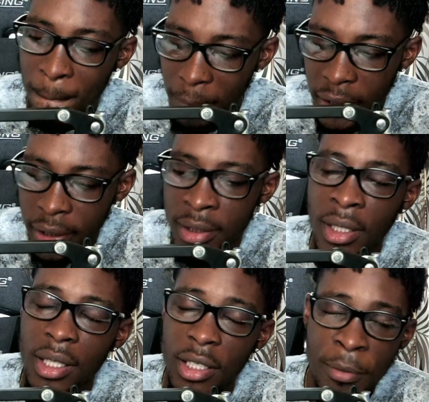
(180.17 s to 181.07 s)
But
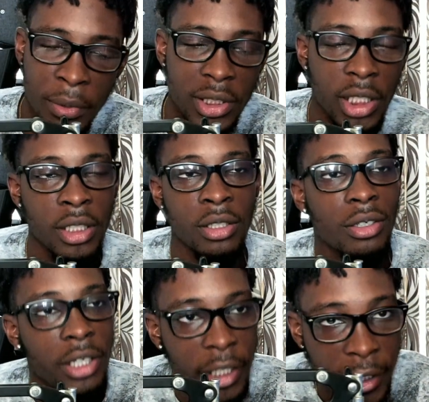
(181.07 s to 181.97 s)
this
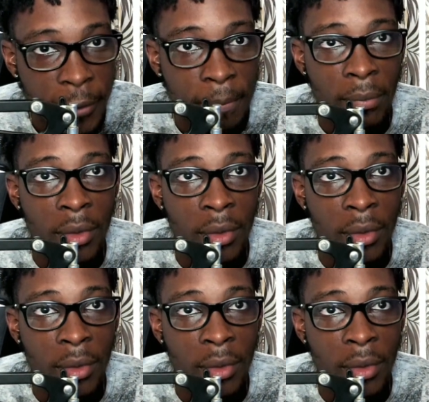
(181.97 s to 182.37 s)
particular lady,